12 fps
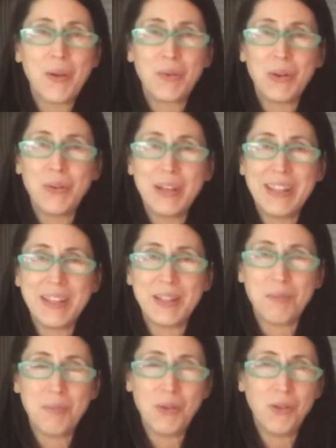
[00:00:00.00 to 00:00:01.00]
ruin
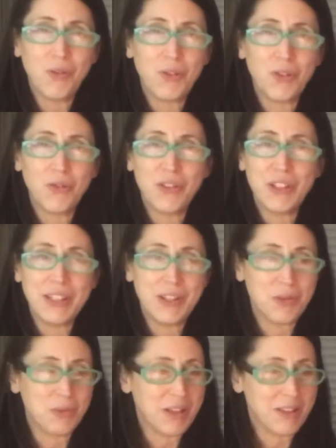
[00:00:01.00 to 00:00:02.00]
this beautiful
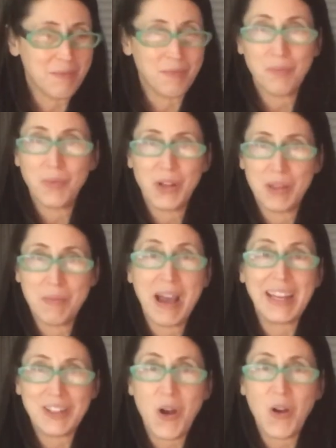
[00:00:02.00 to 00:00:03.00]
footage with
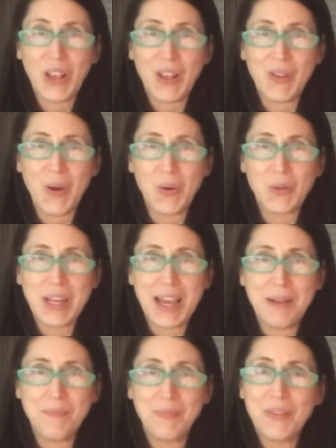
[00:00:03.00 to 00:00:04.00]
my talking the whole
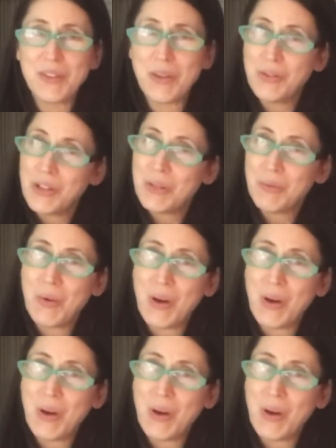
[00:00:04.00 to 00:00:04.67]
time. So just